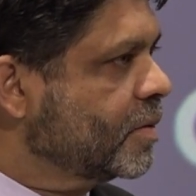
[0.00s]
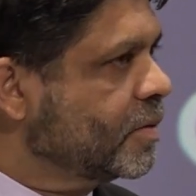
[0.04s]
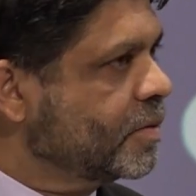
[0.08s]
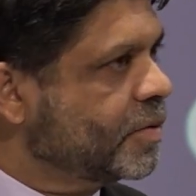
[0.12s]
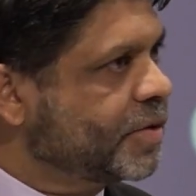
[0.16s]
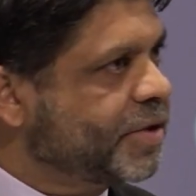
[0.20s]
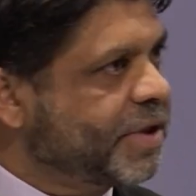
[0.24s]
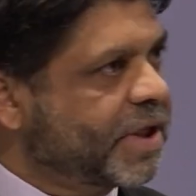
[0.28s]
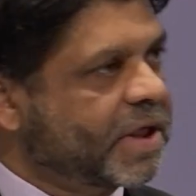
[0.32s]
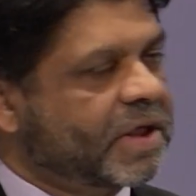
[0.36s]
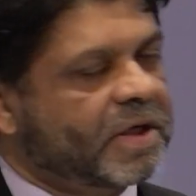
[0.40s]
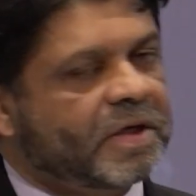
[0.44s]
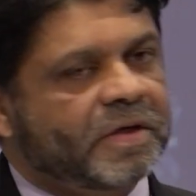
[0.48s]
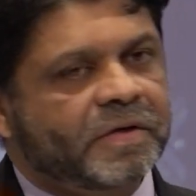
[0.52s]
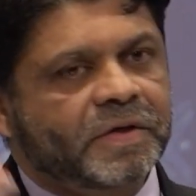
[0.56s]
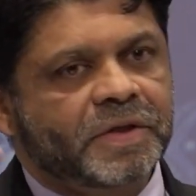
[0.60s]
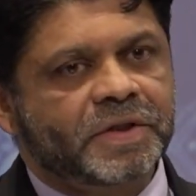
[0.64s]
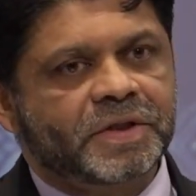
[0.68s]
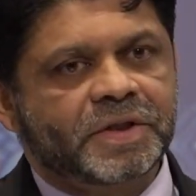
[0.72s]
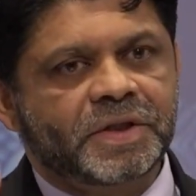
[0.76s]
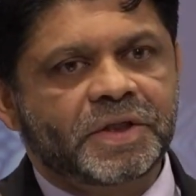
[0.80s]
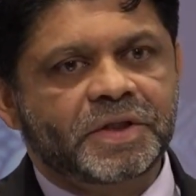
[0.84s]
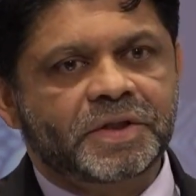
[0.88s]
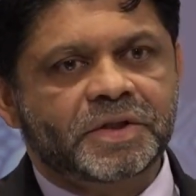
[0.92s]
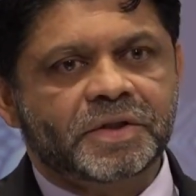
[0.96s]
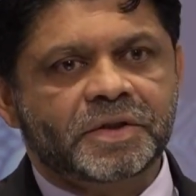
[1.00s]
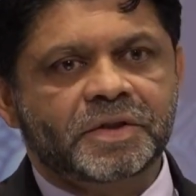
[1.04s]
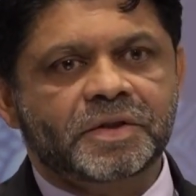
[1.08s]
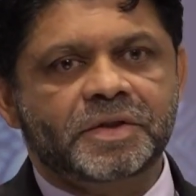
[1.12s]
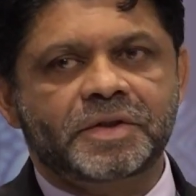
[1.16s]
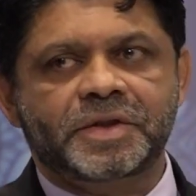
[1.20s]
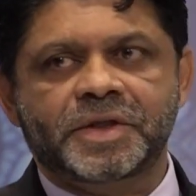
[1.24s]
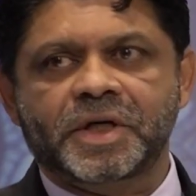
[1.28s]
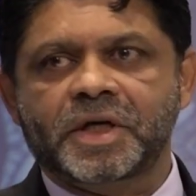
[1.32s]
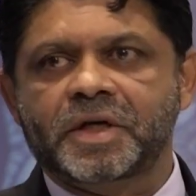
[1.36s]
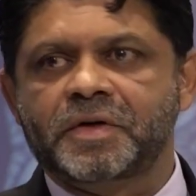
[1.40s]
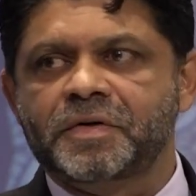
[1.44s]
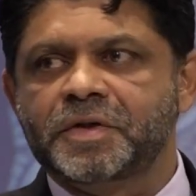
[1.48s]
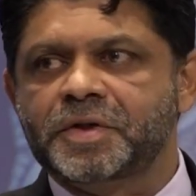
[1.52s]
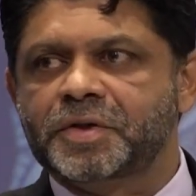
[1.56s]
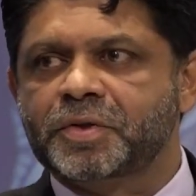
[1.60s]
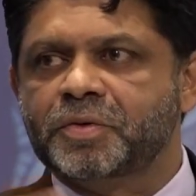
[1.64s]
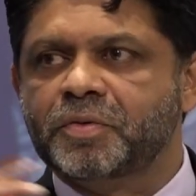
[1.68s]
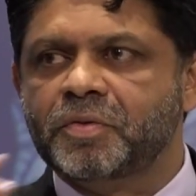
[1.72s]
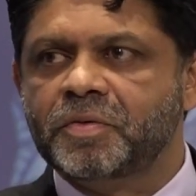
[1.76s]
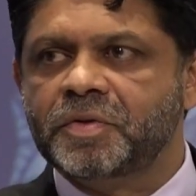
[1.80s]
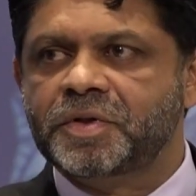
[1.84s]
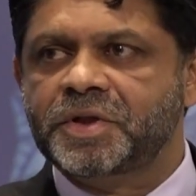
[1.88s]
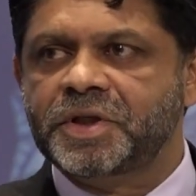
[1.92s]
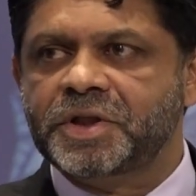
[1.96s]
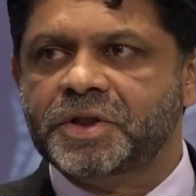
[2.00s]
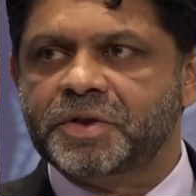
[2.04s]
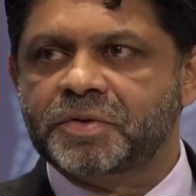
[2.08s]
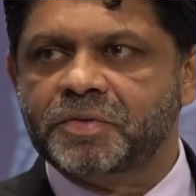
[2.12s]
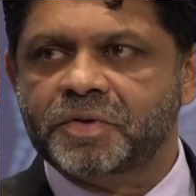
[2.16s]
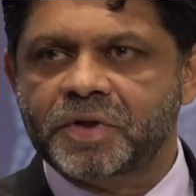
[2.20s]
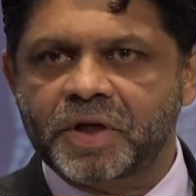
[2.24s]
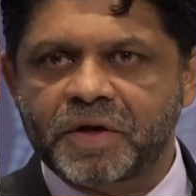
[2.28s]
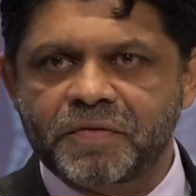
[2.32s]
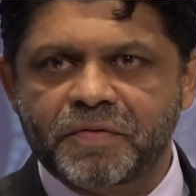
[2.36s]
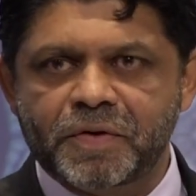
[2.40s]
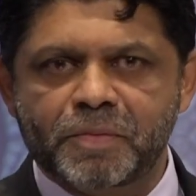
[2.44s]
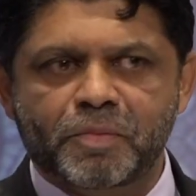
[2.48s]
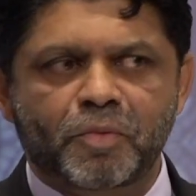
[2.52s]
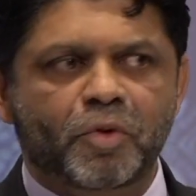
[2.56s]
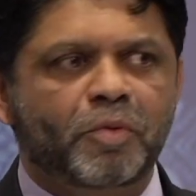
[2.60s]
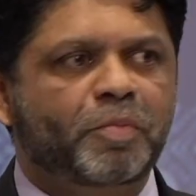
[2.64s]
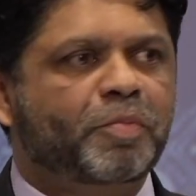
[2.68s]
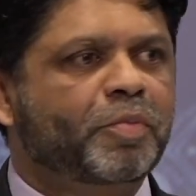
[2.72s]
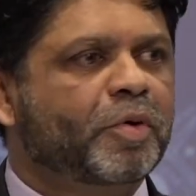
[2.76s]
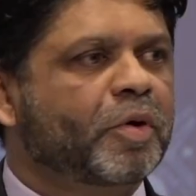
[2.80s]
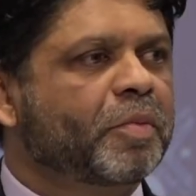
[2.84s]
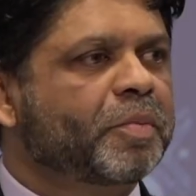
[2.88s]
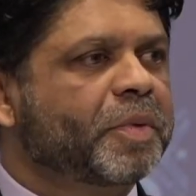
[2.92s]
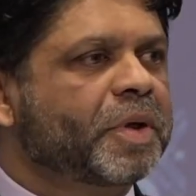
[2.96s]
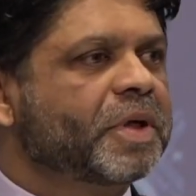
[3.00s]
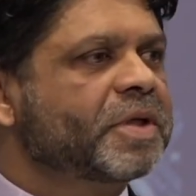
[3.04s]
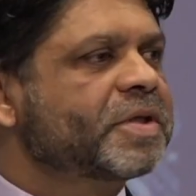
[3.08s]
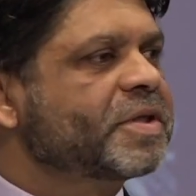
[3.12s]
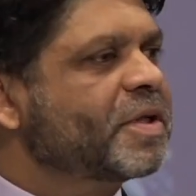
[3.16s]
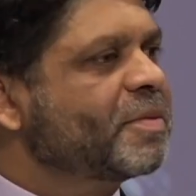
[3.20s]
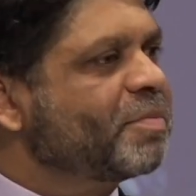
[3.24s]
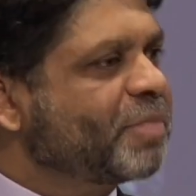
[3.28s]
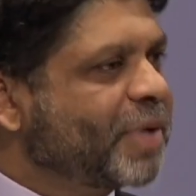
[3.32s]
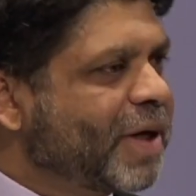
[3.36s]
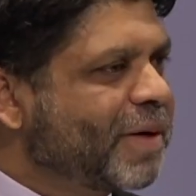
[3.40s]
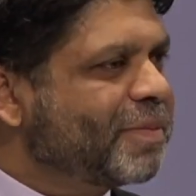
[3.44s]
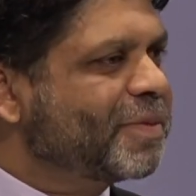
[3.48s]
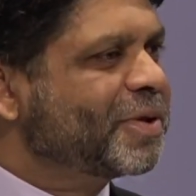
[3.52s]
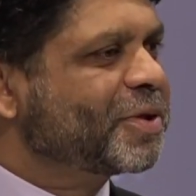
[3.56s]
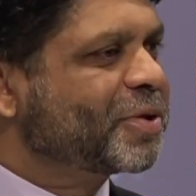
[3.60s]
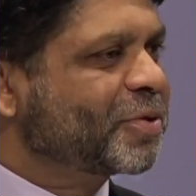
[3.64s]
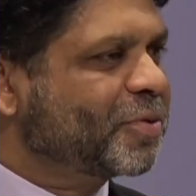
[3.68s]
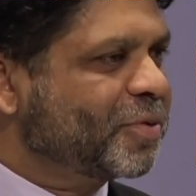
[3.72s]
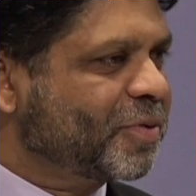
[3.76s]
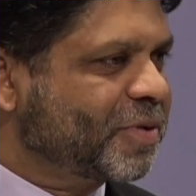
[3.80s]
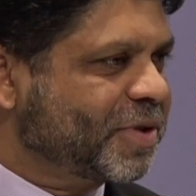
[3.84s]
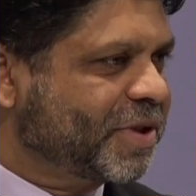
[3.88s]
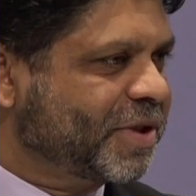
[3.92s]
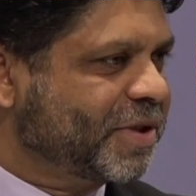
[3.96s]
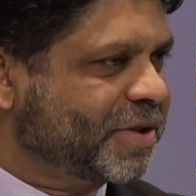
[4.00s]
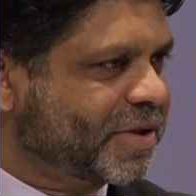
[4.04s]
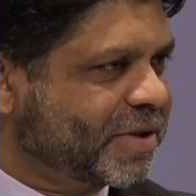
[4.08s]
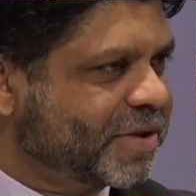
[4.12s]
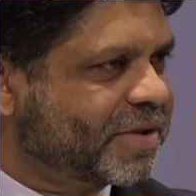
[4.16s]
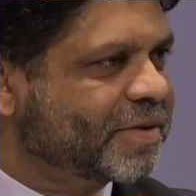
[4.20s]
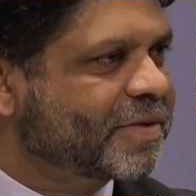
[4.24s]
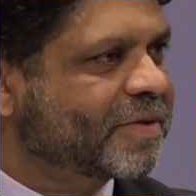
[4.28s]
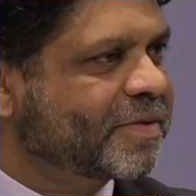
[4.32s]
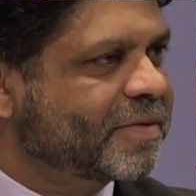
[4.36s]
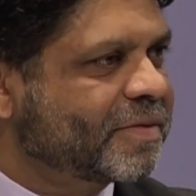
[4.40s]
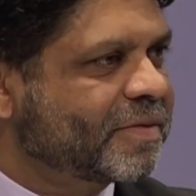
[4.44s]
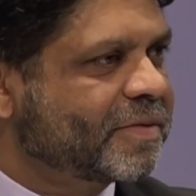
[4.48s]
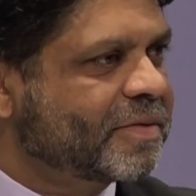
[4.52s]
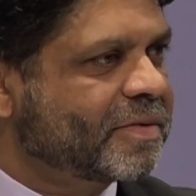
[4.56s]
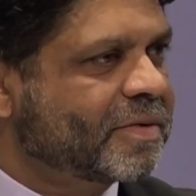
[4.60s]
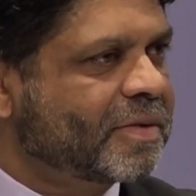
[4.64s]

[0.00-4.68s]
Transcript: Secondary school teachers are given more prominence than primary school teachers,